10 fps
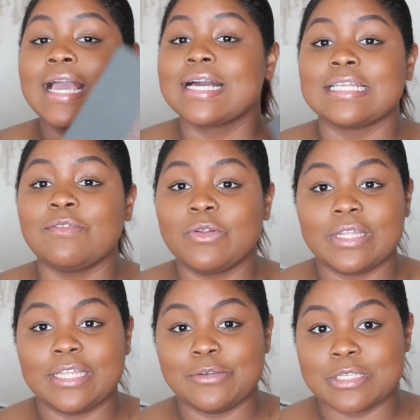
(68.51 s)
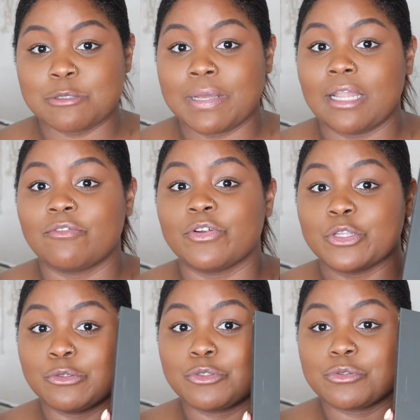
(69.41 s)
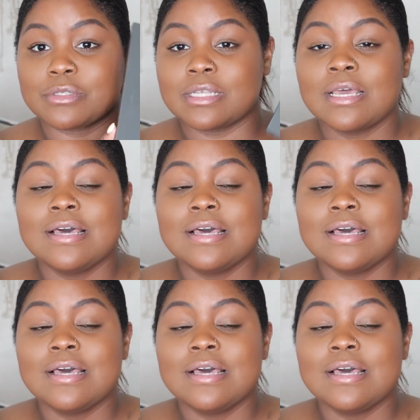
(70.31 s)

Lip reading: Because I've only used this palette for the neutrals.